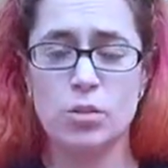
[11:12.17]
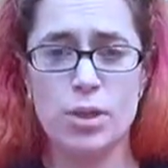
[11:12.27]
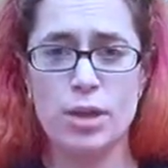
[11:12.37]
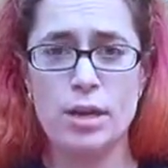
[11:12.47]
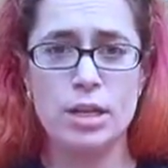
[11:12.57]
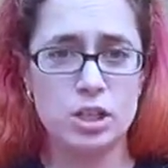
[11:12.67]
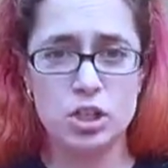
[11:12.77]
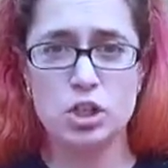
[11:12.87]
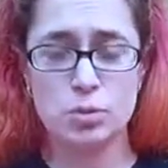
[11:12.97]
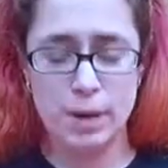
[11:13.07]

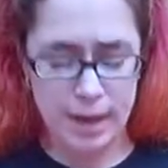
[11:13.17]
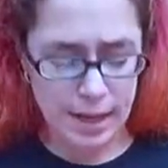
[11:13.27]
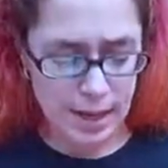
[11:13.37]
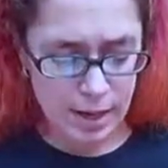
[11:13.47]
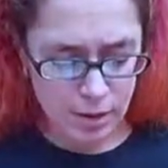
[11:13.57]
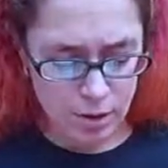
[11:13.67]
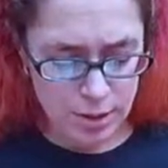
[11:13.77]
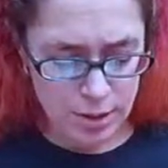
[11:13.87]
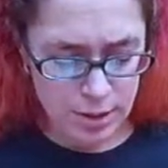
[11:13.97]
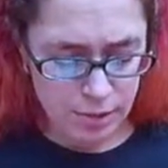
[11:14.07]
Winning!
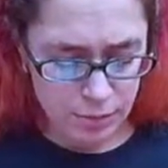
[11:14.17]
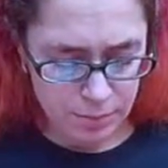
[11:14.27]
So